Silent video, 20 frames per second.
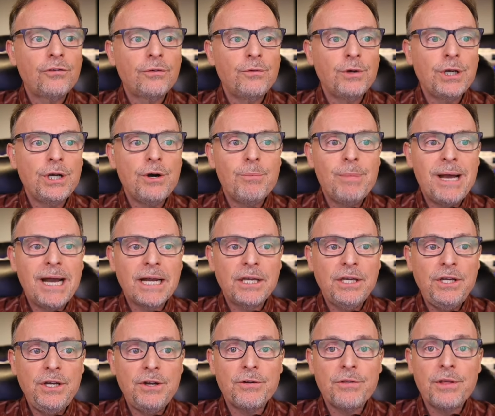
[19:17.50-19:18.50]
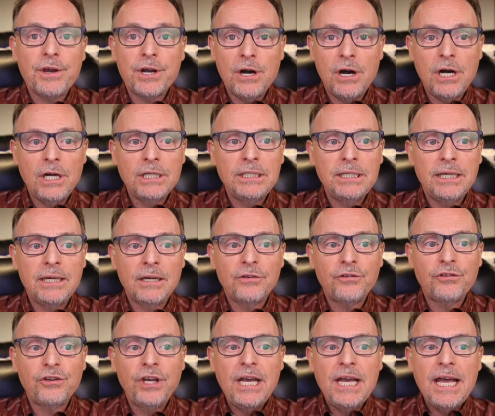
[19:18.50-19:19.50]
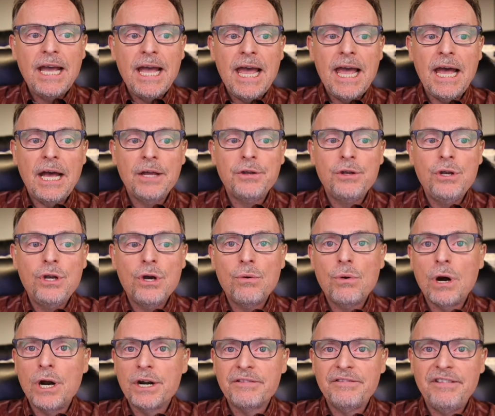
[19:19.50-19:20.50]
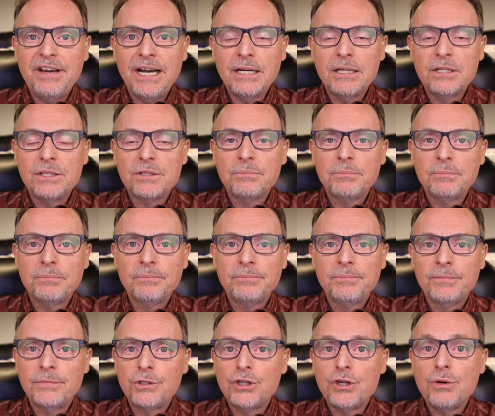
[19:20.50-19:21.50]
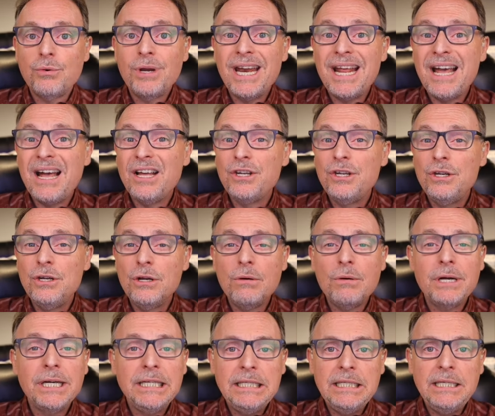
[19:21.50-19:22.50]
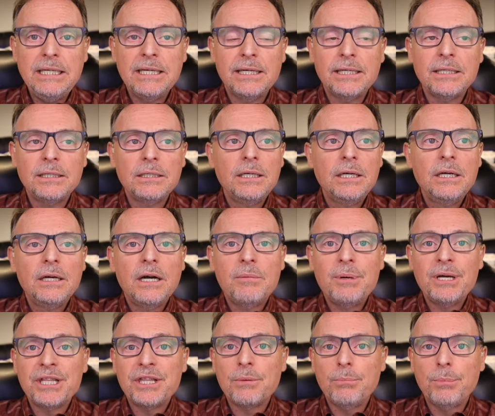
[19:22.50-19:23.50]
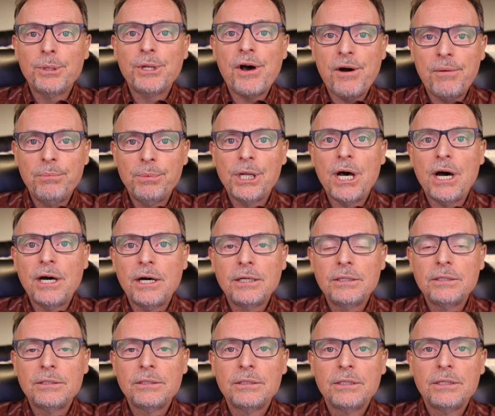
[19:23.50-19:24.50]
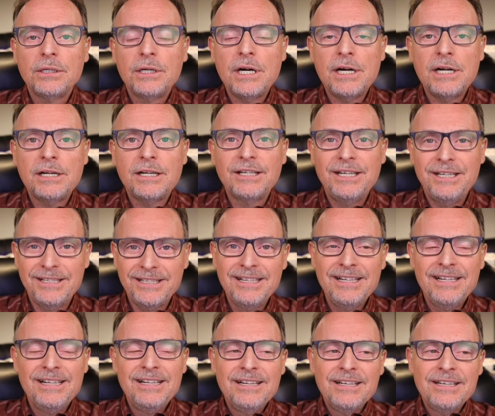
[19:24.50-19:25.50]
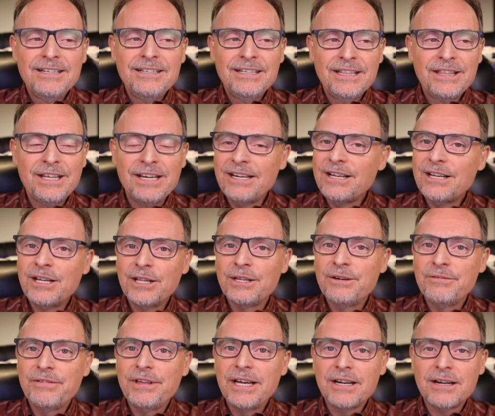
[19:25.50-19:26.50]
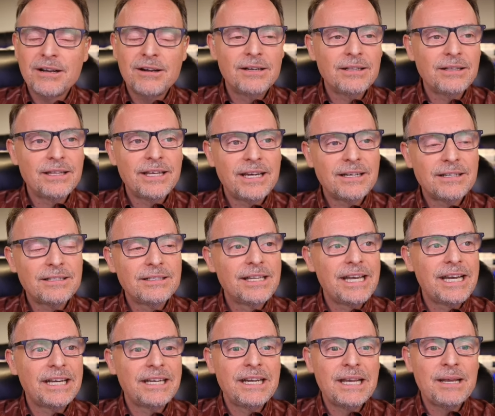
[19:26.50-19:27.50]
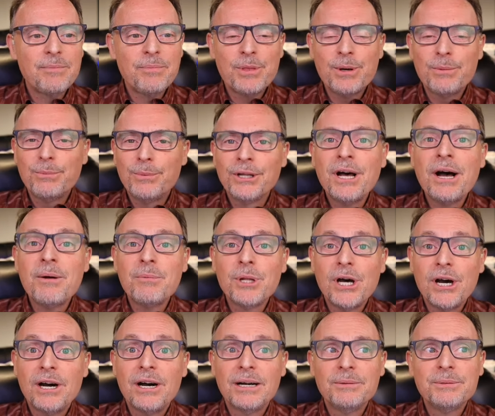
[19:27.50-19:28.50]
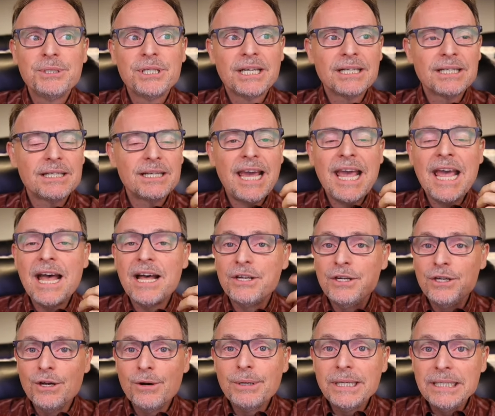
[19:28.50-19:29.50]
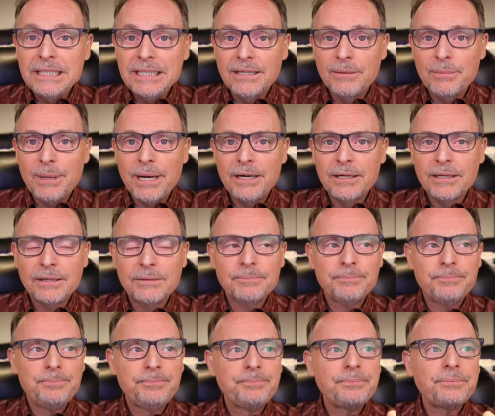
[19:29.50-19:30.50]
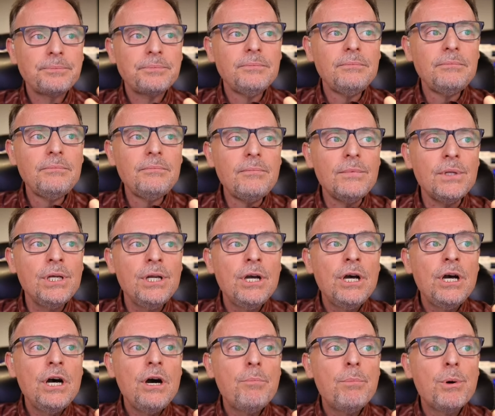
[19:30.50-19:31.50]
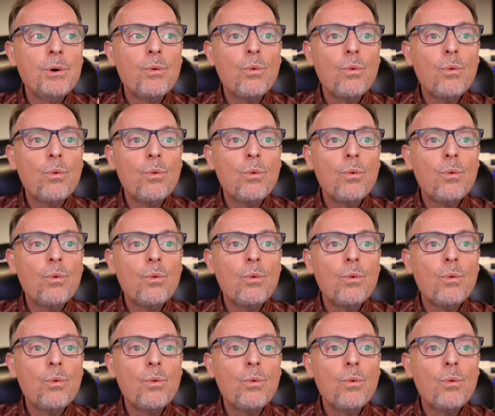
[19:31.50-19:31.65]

if we go back here, the context had no artifacts. So it had no idea about the blah blah. I love that name, the blah blah object. It had no idea about it. But